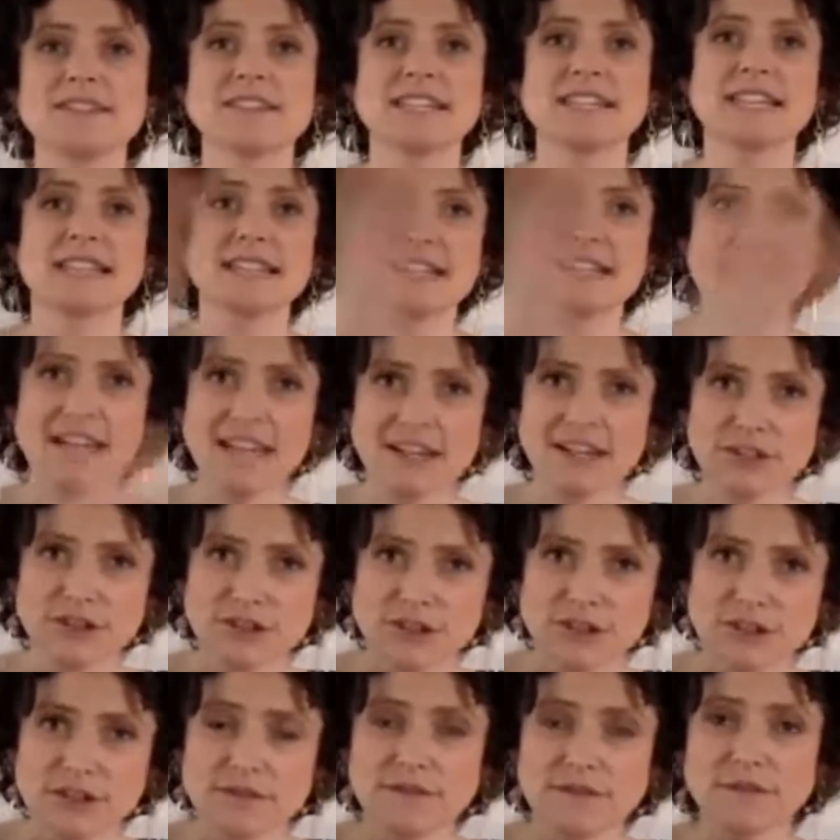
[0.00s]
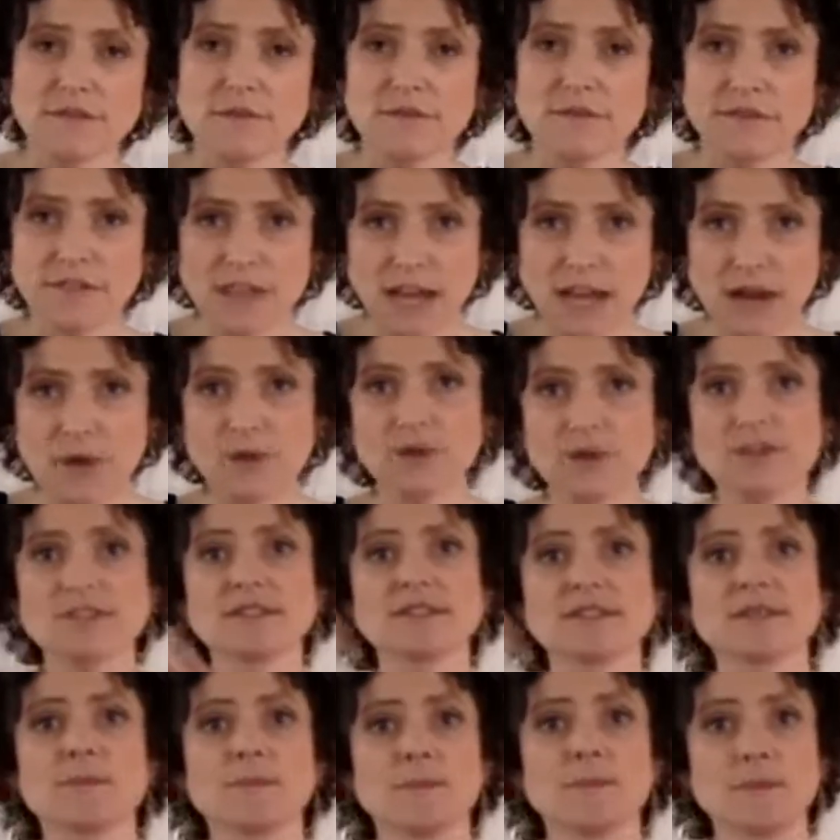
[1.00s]
take the nectar from
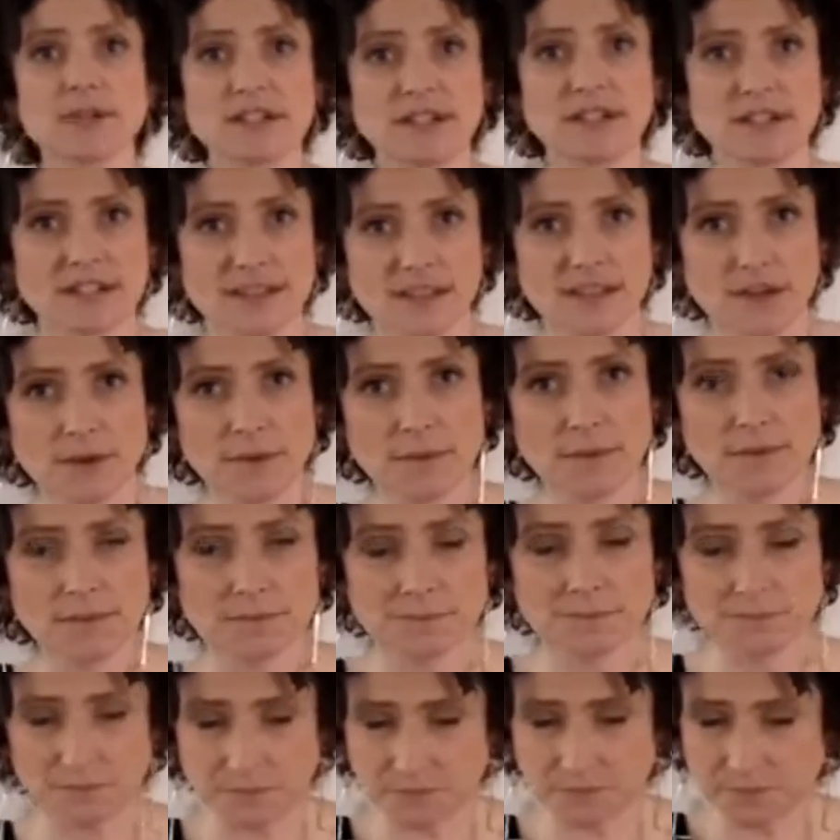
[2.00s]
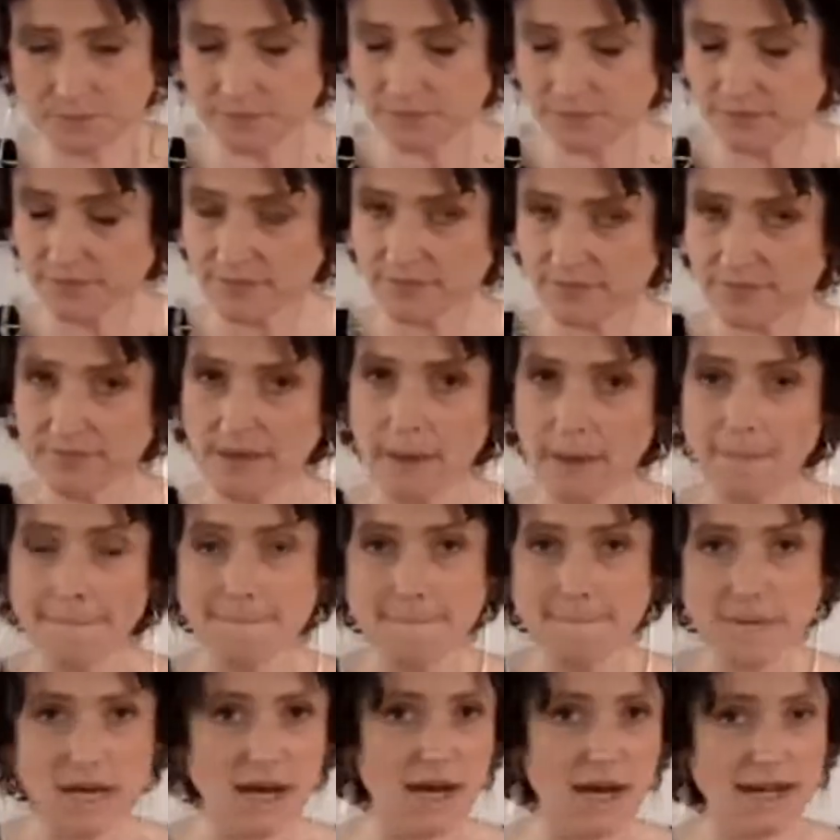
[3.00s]
flowers, put it in their
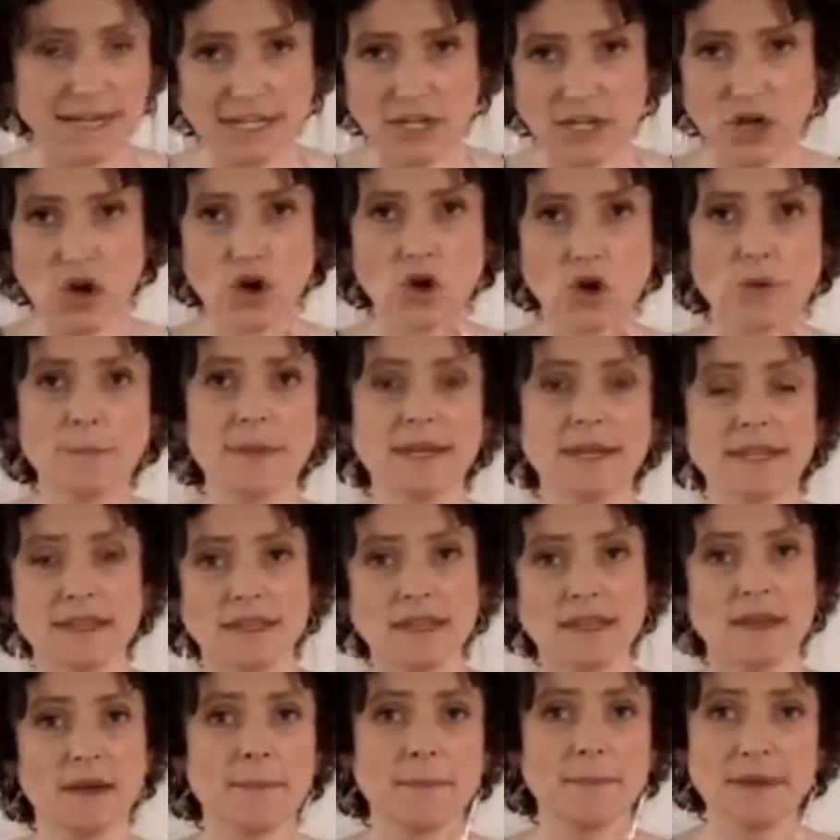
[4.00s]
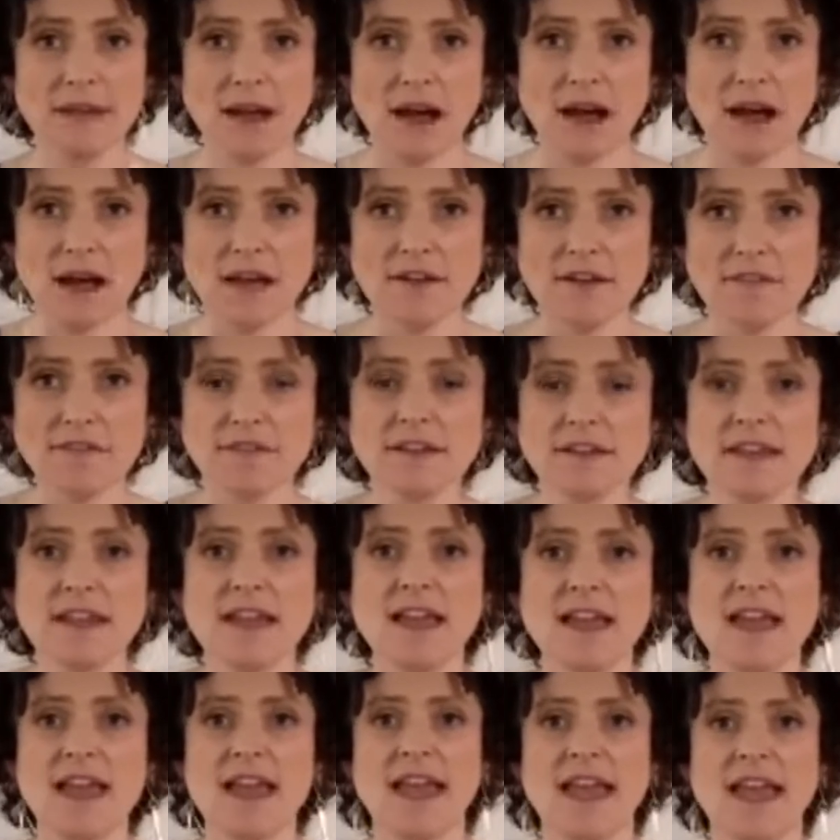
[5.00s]
honeycomb in the beehive,
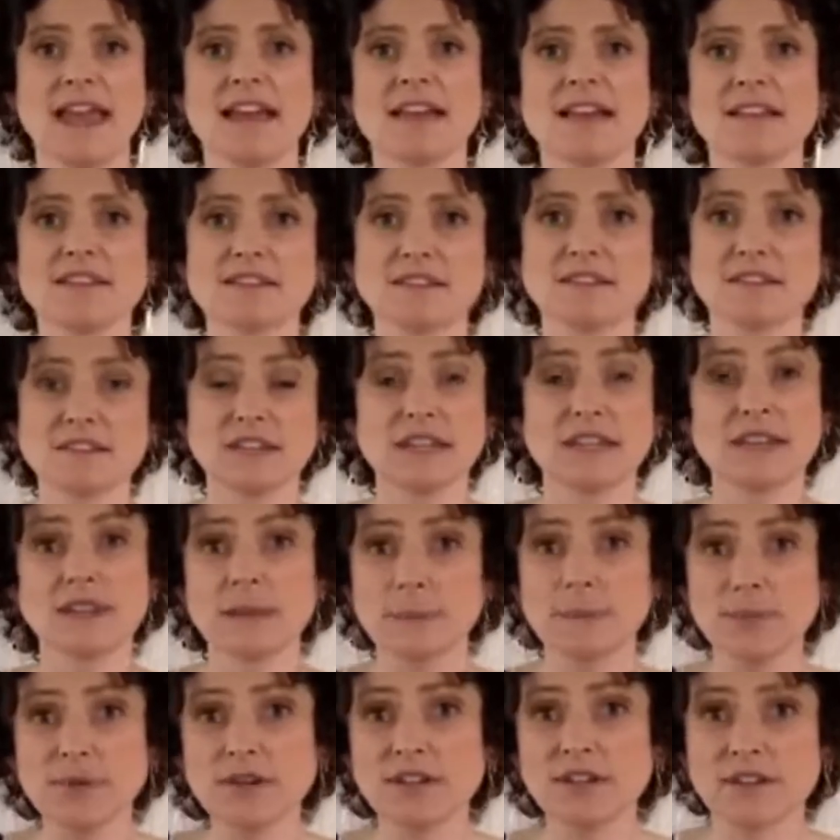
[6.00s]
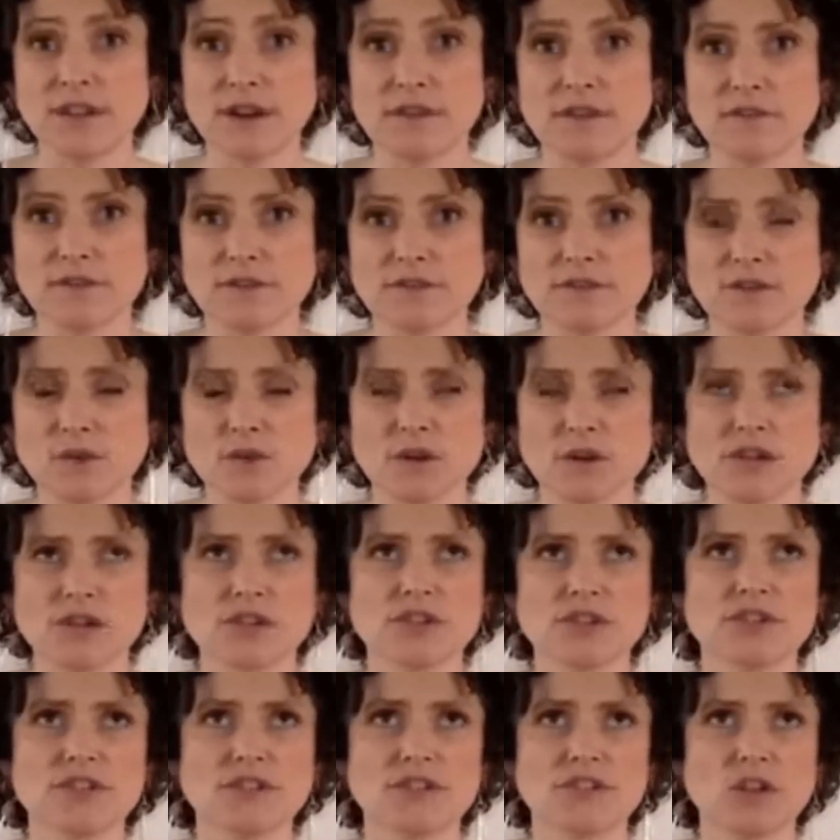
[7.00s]
and they put it there for
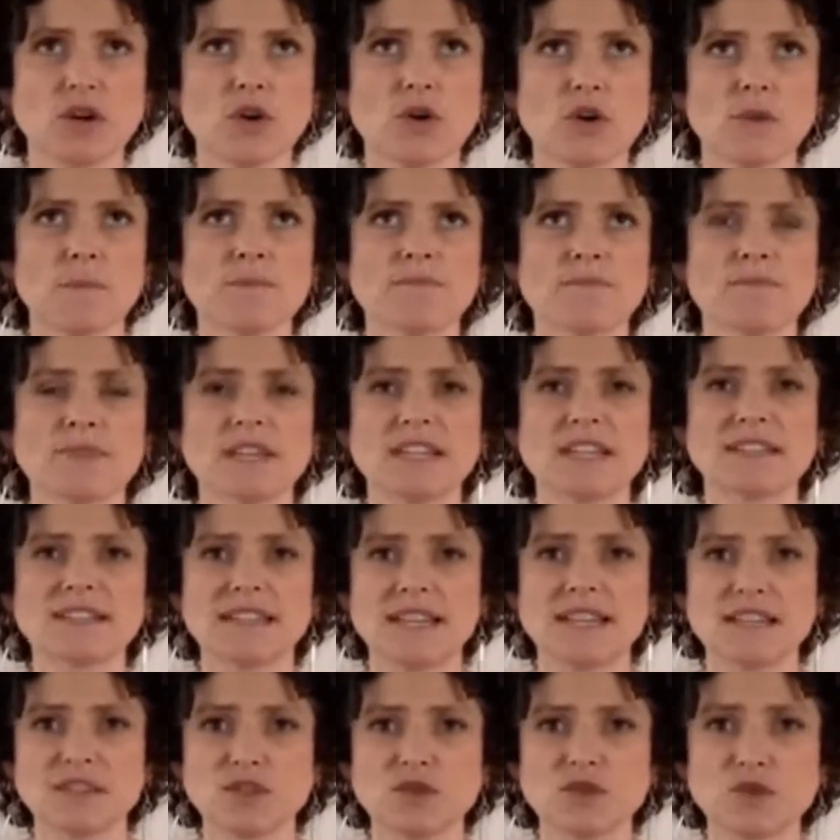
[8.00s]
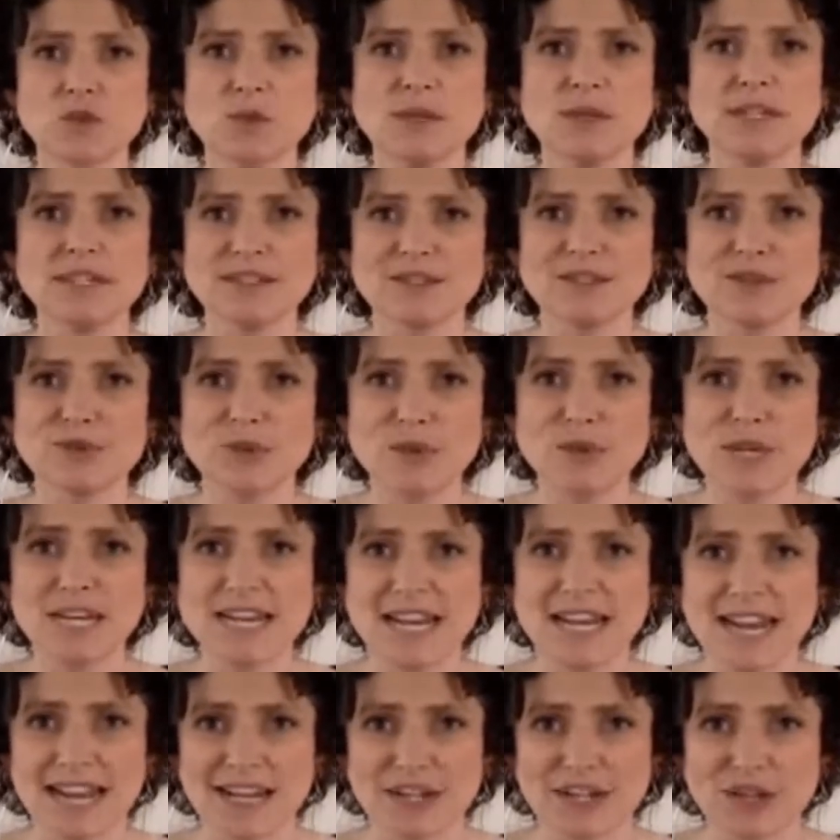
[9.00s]
storage. So it's that sweet,
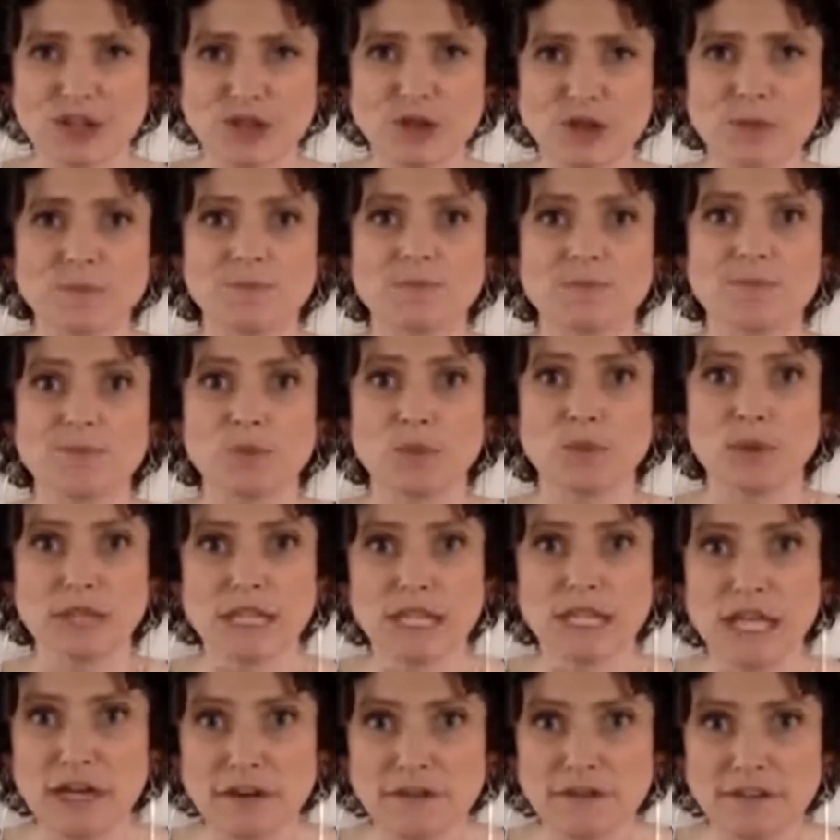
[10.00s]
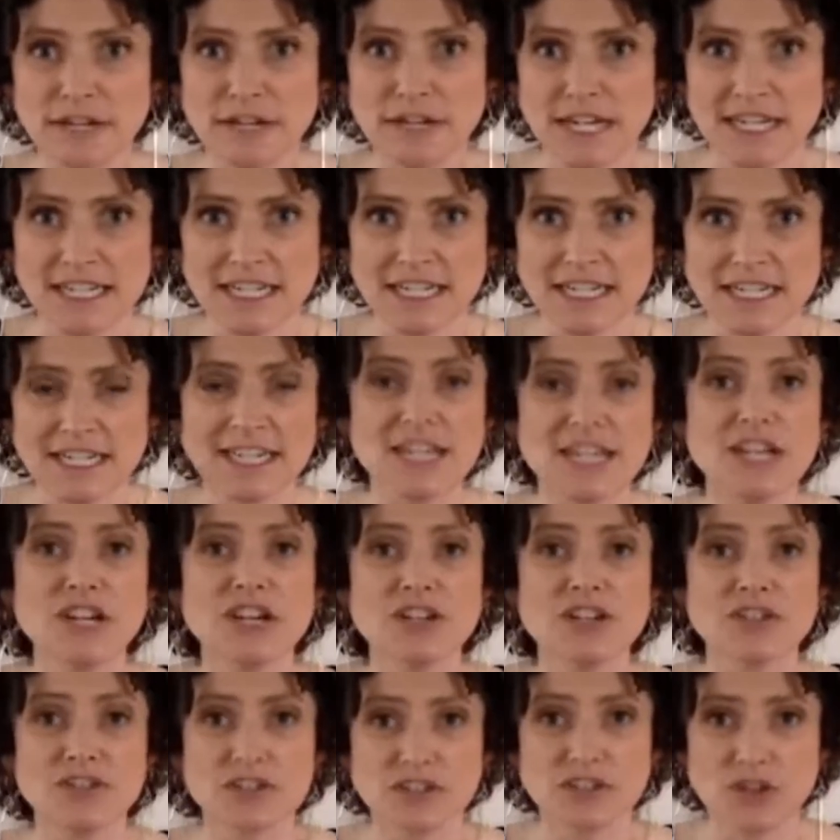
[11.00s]
sweet nectar. We love honey.
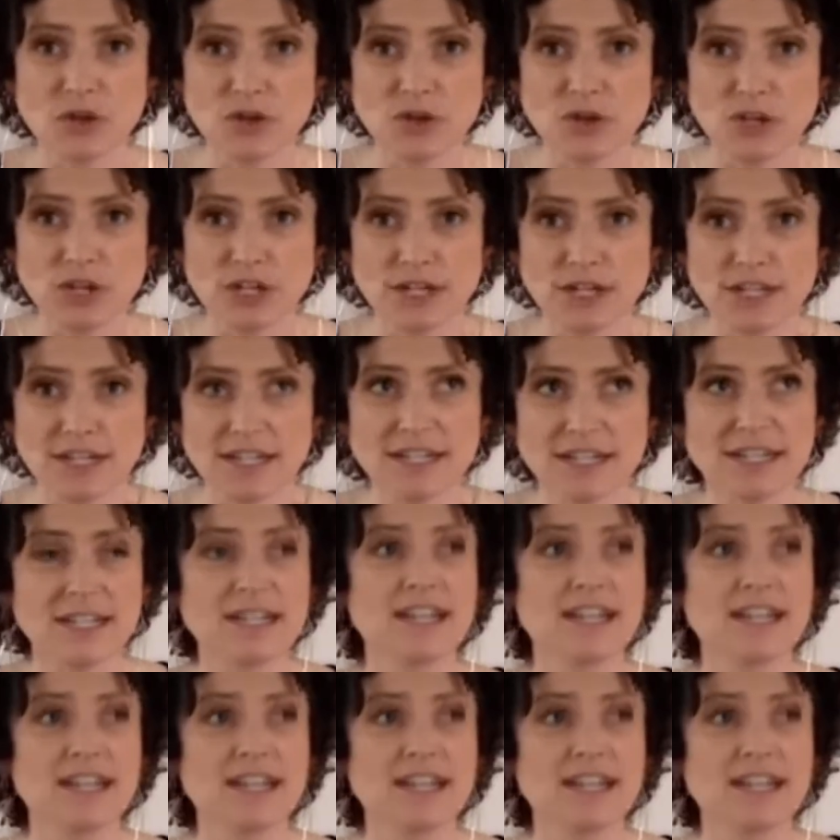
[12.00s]
So good.